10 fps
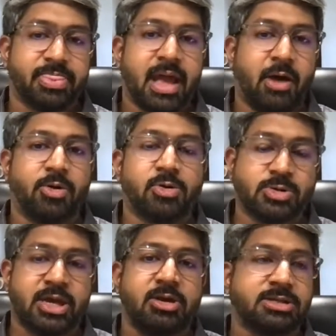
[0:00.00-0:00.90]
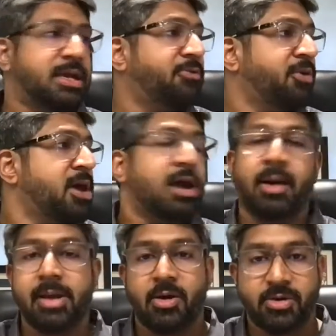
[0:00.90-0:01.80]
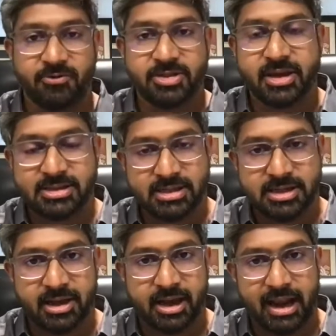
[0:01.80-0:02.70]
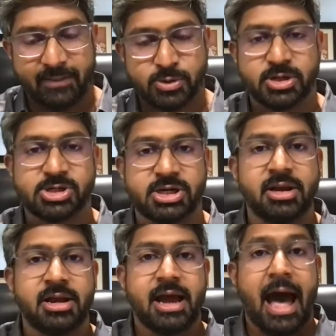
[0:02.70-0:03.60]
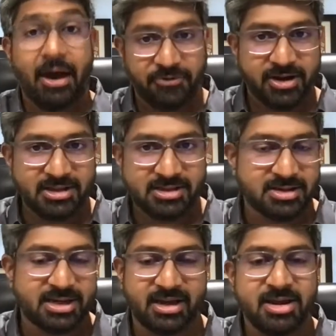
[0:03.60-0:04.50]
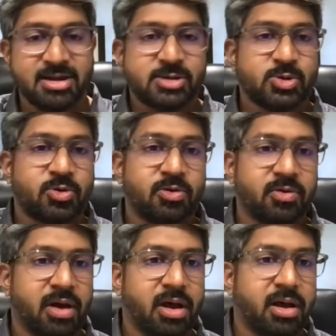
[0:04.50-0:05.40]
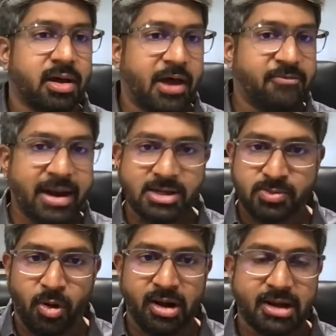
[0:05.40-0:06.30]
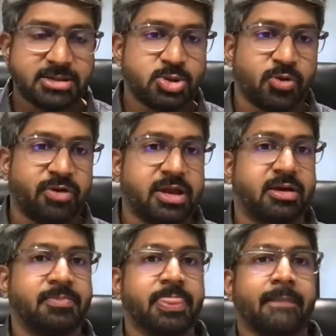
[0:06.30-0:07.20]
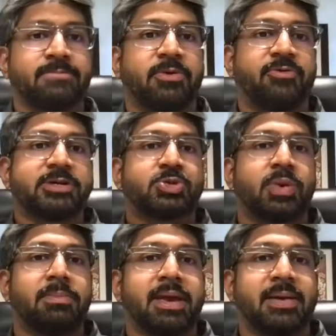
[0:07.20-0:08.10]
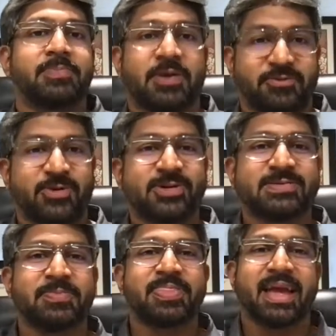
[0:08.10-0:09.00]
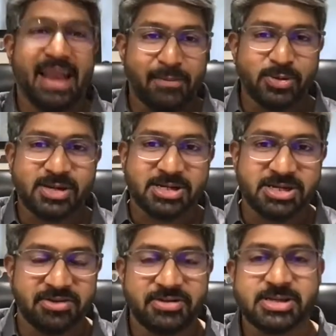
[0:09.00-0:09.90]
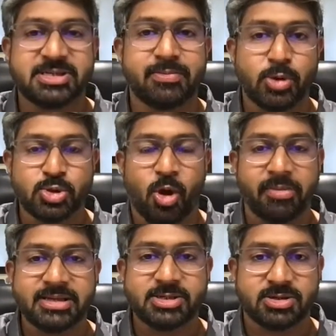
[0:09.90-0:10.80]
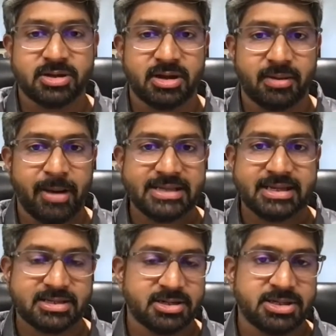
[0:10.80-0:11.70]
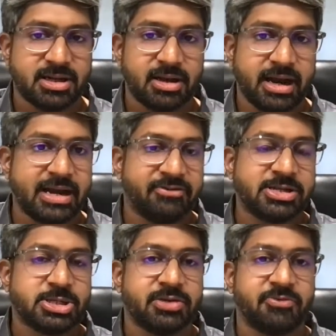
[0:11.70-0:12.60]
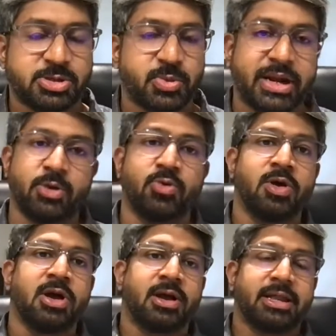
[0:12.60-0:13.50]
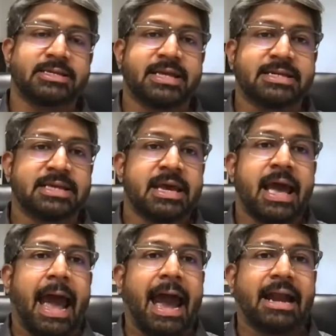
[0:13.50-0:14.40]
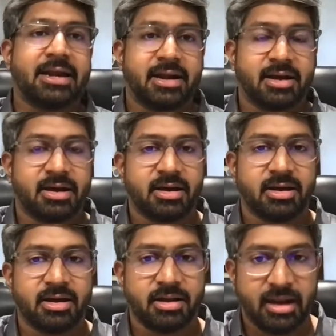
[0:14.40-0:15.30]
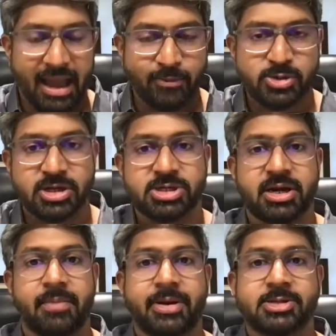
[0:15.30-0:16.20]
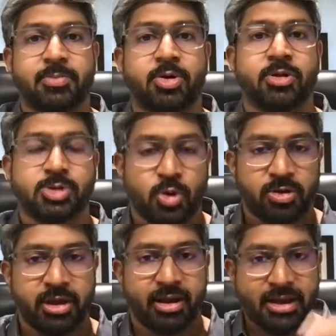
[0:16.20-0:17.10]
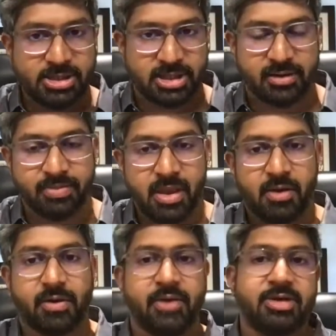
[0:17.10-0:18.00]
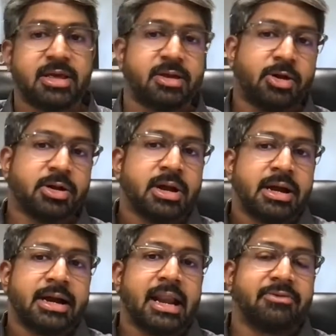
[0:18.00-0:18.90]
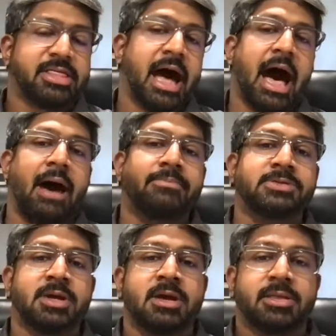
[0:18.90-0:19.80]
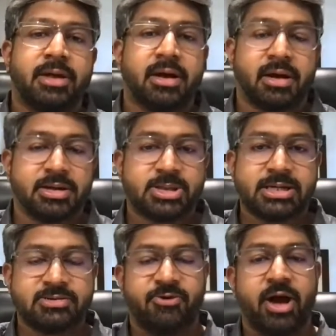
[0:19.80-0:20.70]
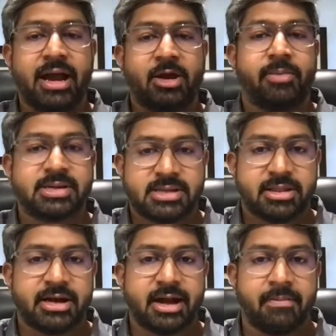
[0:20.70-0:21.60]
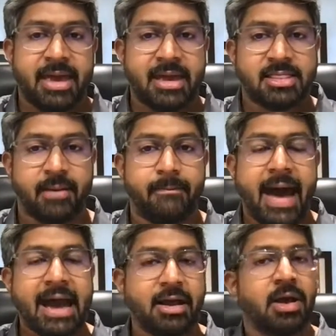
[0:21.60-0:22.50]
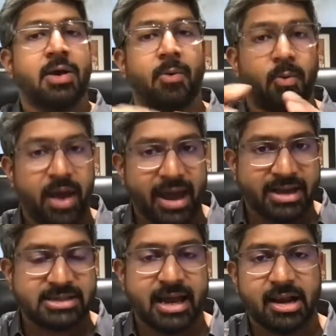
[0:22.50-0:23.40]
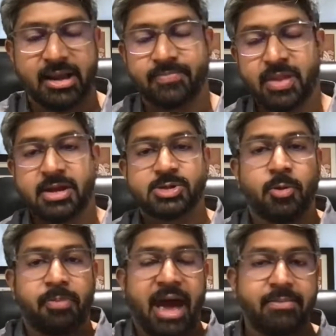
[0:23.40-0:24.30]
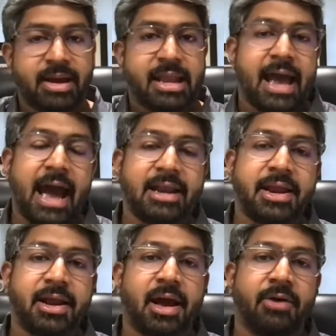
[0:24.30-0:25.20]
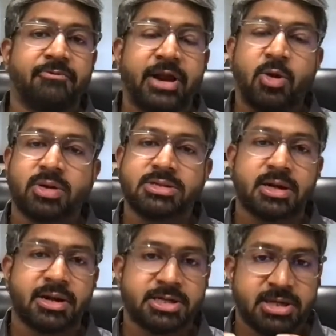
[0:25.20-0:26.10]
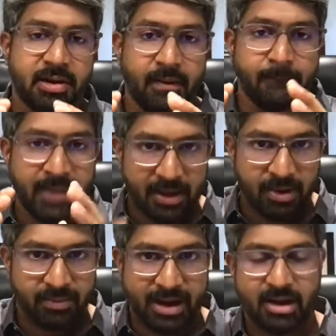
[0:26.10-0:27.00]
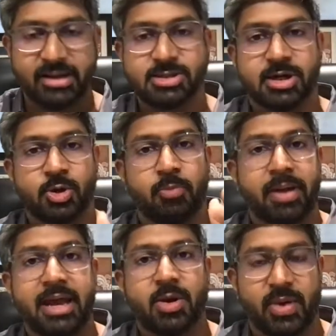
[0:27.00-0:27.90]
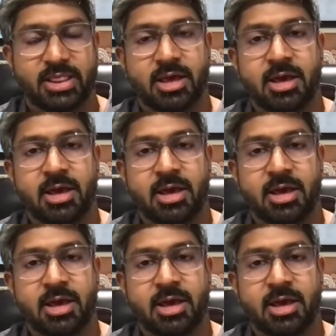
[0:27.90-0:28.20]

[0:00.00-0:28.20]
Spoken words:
How do you see yourself coming out of a 360-degree liposuction after the surgery? So I've made a small list over here. The first one being, of course, liposuction, which is the most commonest plastic surgical intervention we do these days. And liposuction depends upon also the region. Okay, whether you're dealing with the arms, the chest for gynecomastia, the tummy, the back, where exactly. So primarily, I need a video consultation minimum, at least, to begin with.